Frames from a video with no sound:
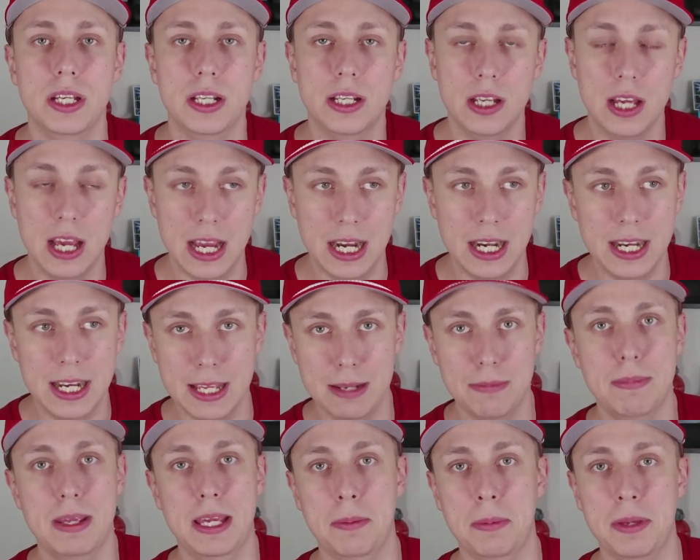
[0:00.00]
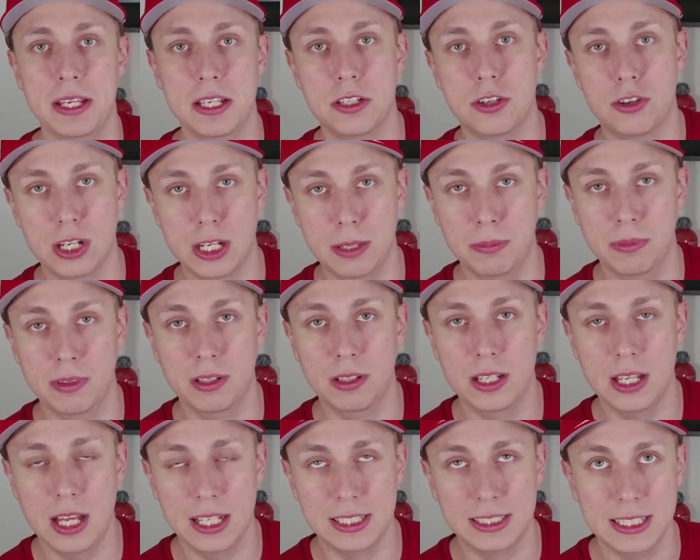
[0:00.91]
and then maybe Stream
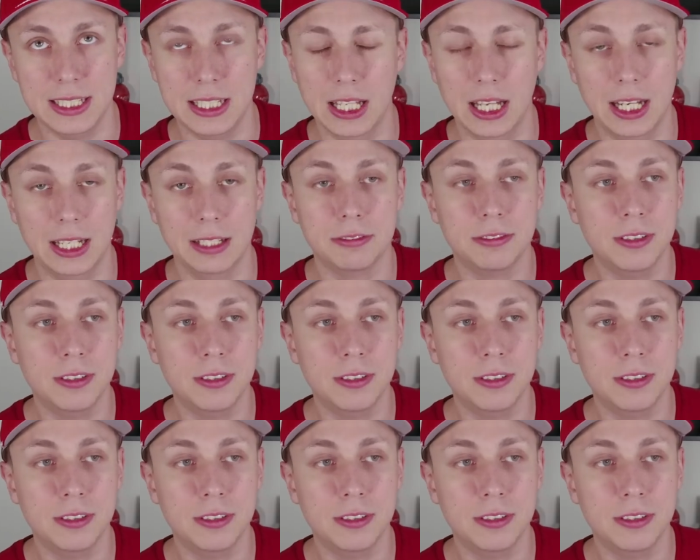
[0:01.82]
SE Live.